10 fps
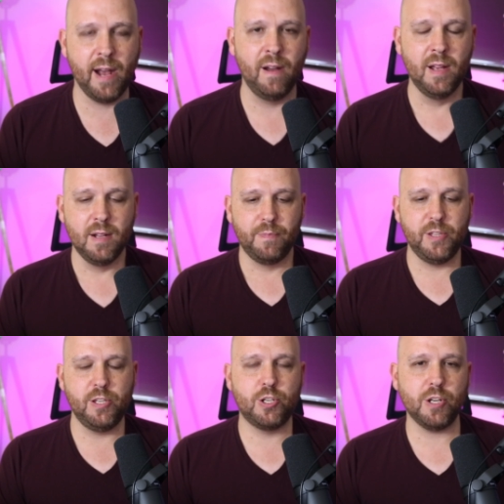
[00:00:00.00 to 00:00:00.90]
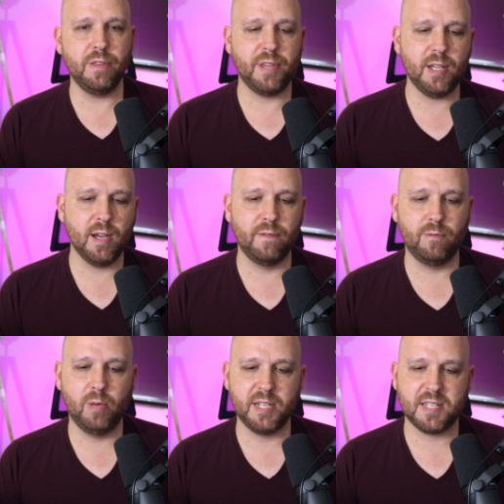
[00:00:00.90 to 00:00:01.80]
Now, you shouldn't think
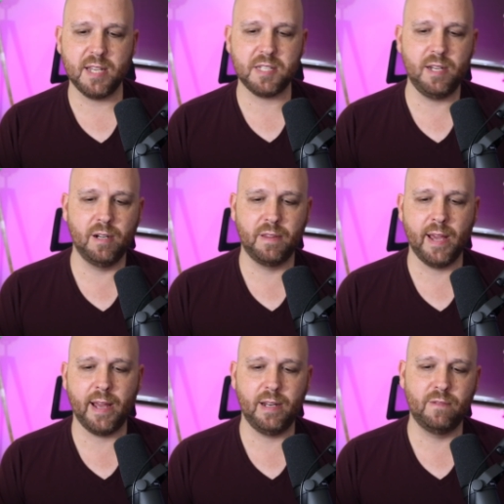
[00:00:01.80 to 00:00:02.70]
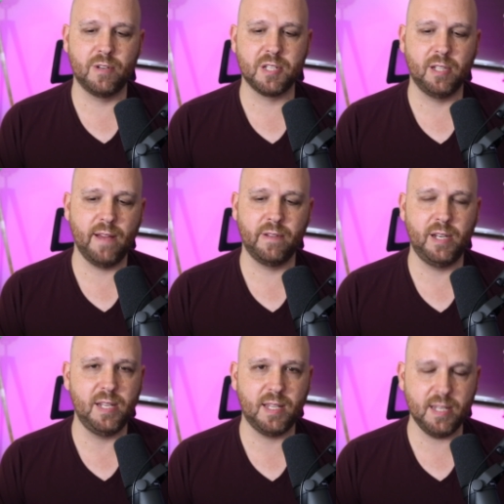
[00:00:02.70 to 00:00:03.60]
of, when it says here that in verse
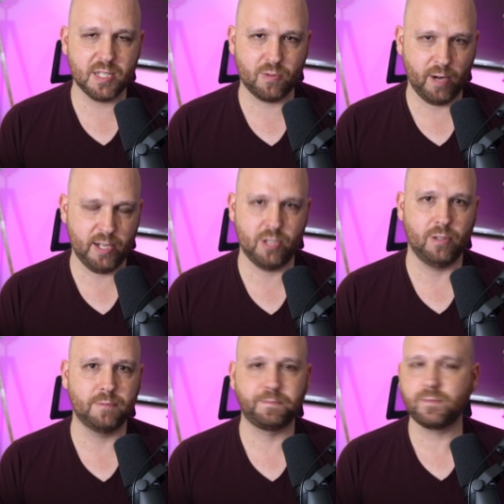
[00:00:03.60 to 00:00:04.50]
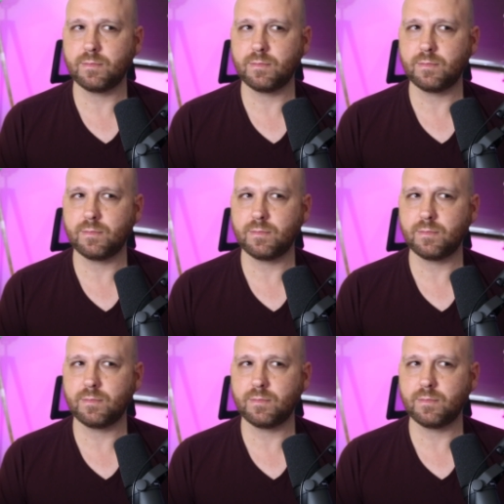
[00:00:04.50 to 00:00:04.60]
11 he kissed Rachel,